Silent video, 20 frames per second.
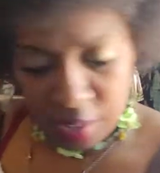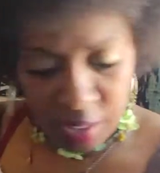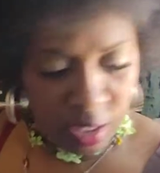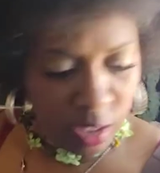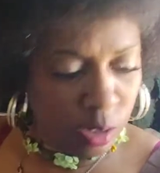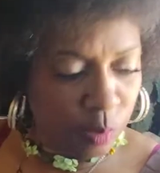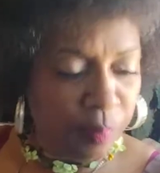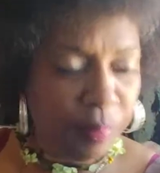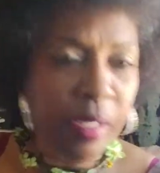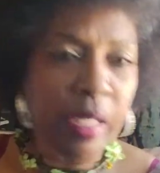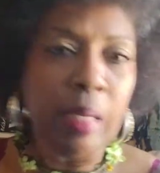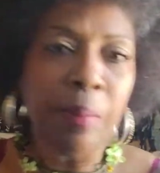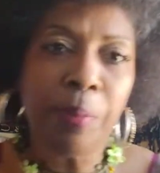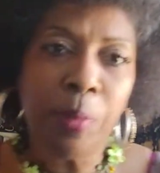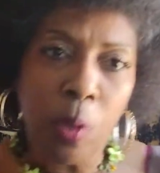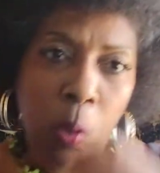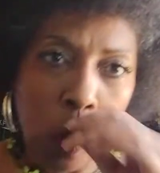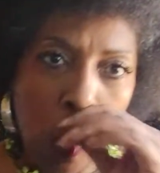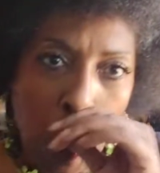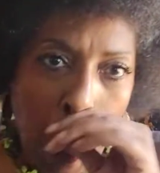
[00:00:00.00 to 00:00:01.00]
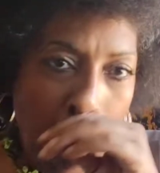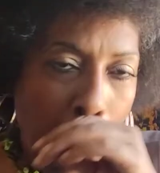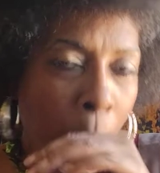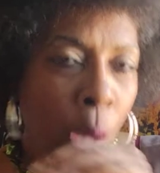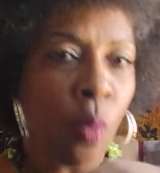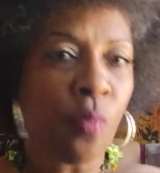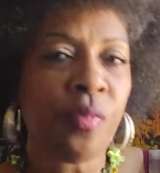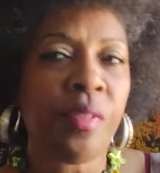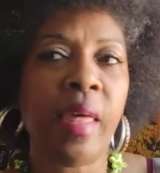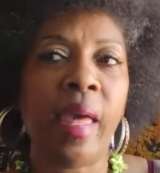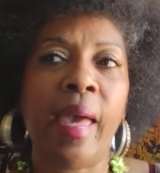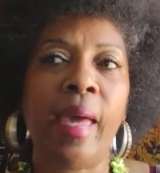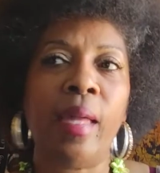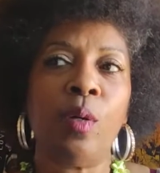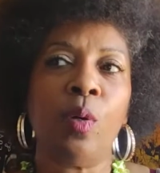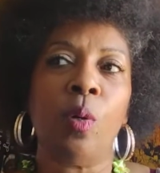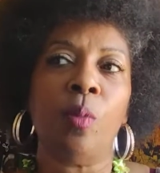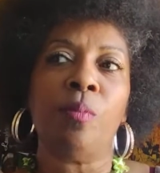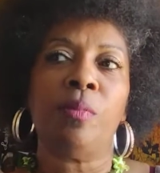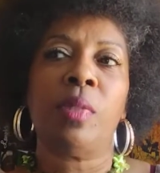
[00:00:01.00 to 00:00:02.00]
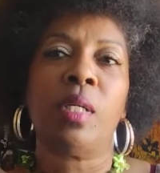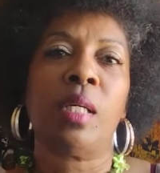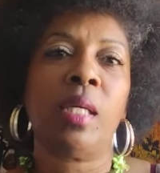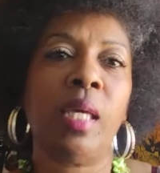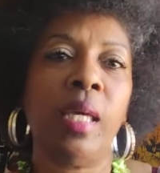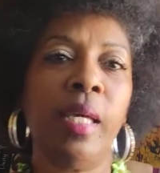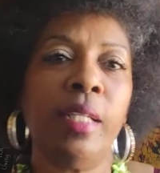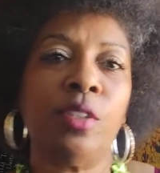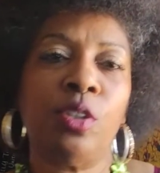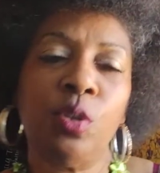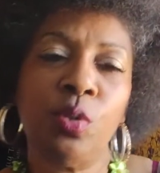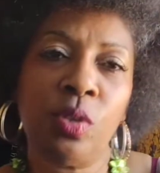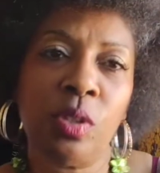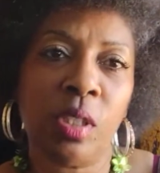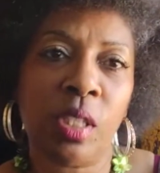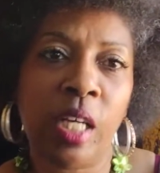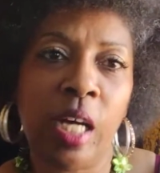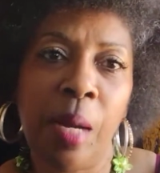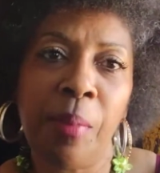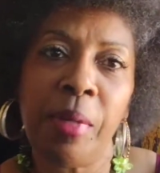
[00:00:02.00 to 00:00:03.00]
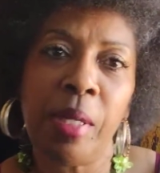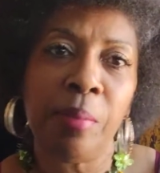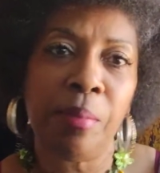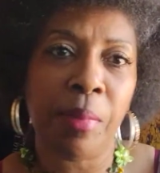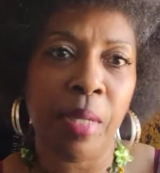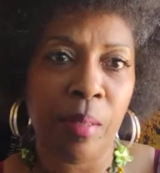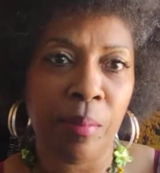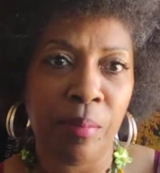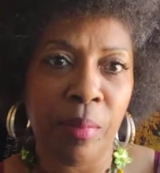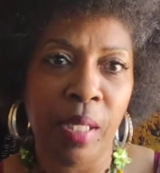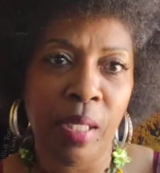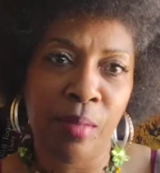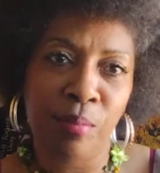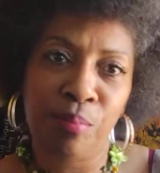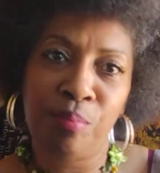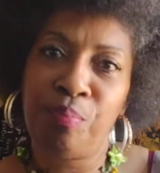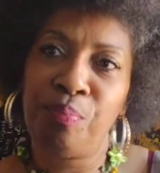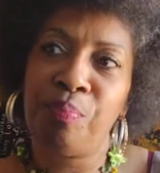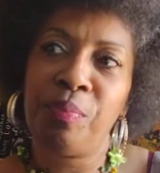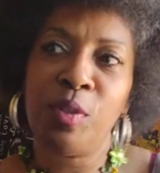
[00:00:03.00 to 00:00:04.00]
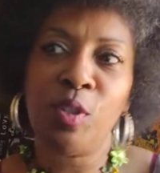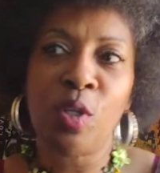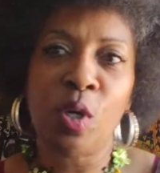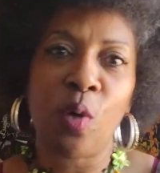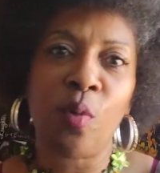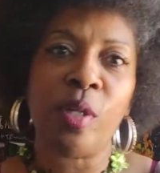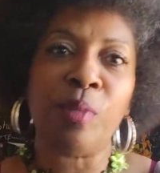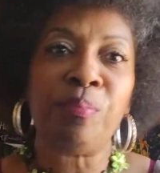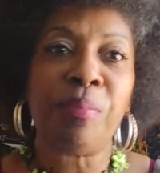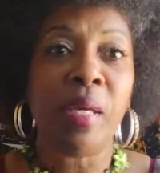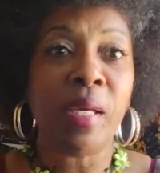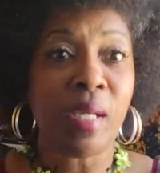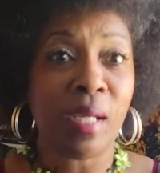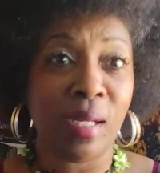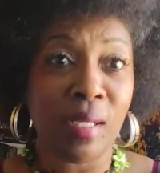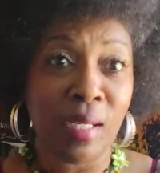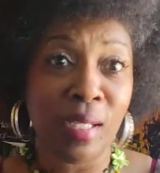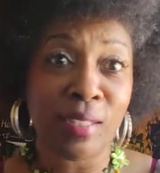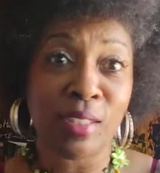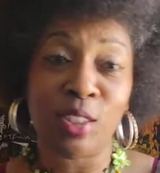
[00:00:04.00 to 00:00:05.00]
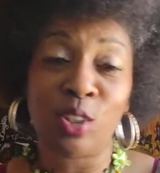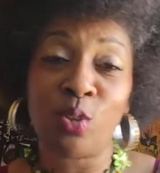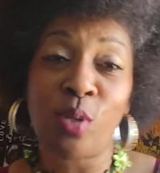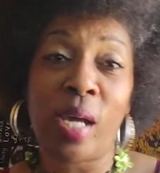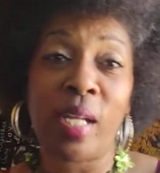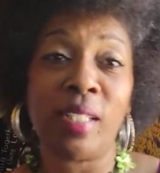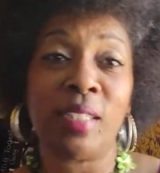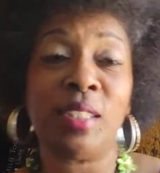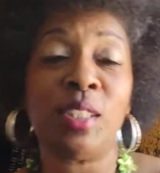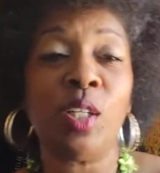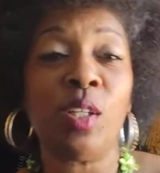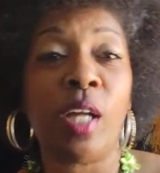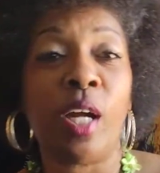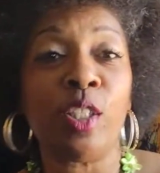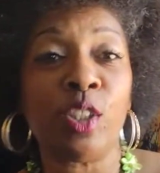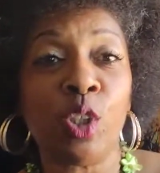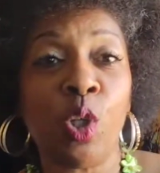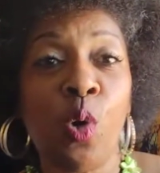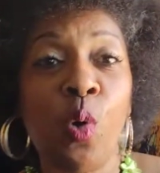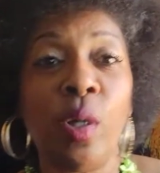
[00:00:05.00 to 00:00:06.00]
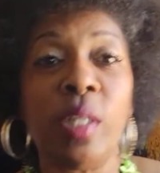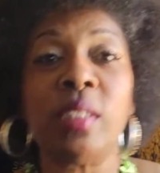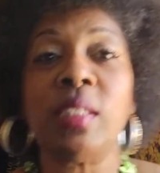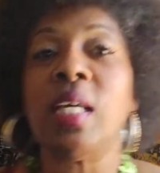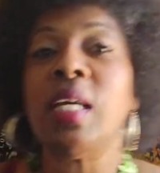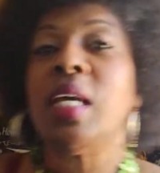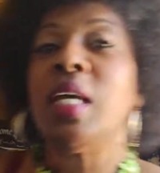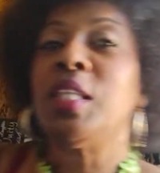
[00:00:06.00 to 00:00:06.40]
these people that the kids used to come and, and, and you know and pick on us and try to steal our toys,